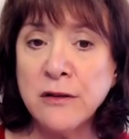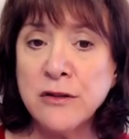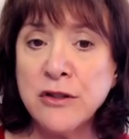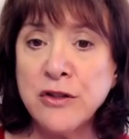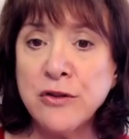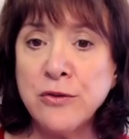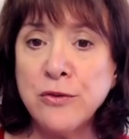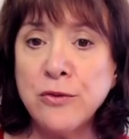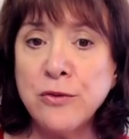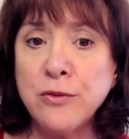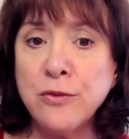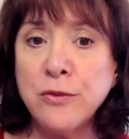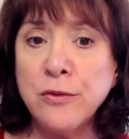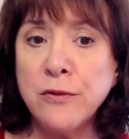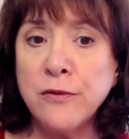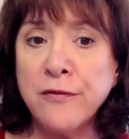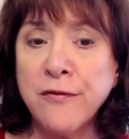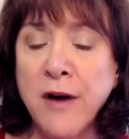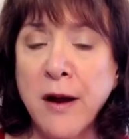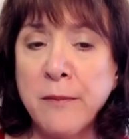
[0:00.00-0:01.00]
to
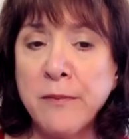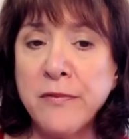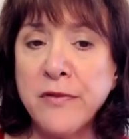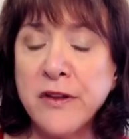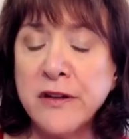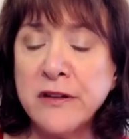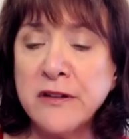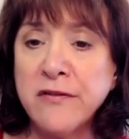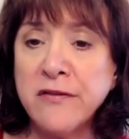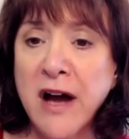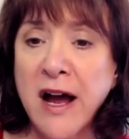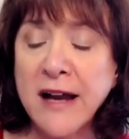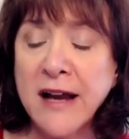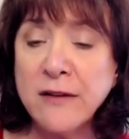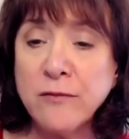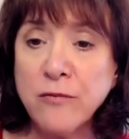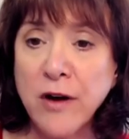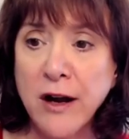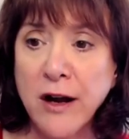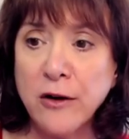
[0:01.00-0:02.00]
from the
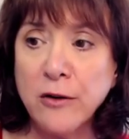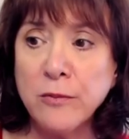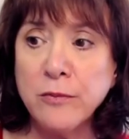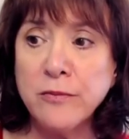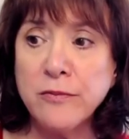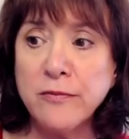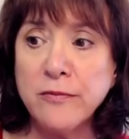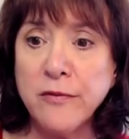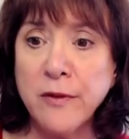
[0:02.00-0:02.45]
divine realm,